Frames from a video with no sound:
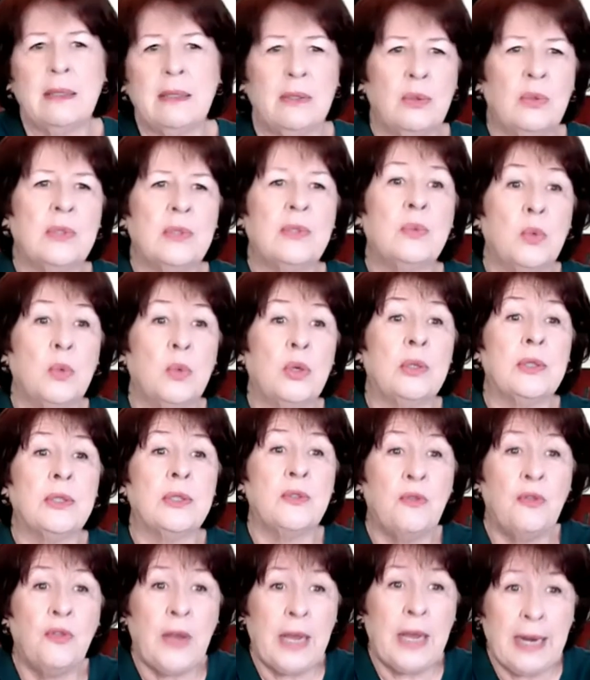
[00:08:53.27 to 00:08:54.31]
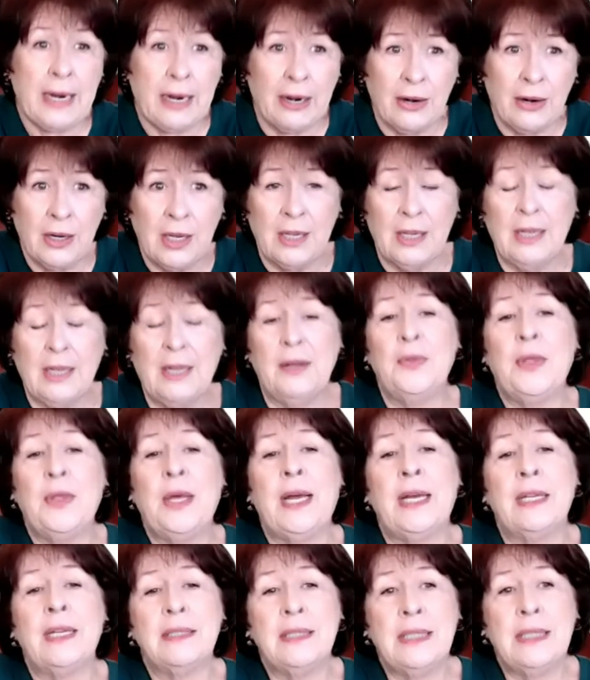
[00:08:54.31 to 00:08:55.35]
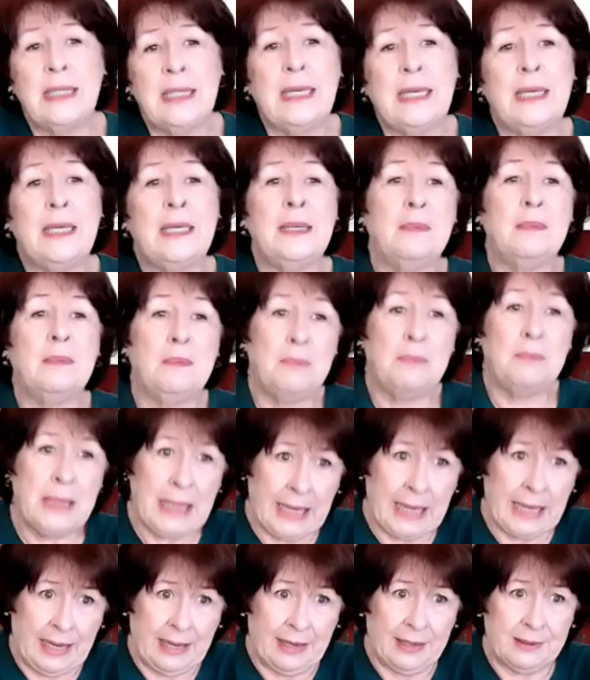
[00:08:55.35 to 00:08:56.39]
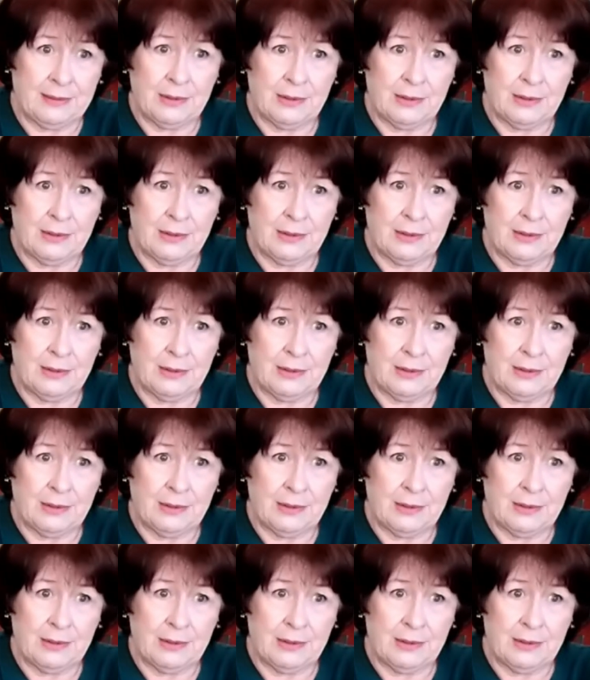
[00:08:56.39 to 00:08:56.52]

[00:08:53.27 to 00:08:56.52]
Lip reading: Louis World's Fair that tea began,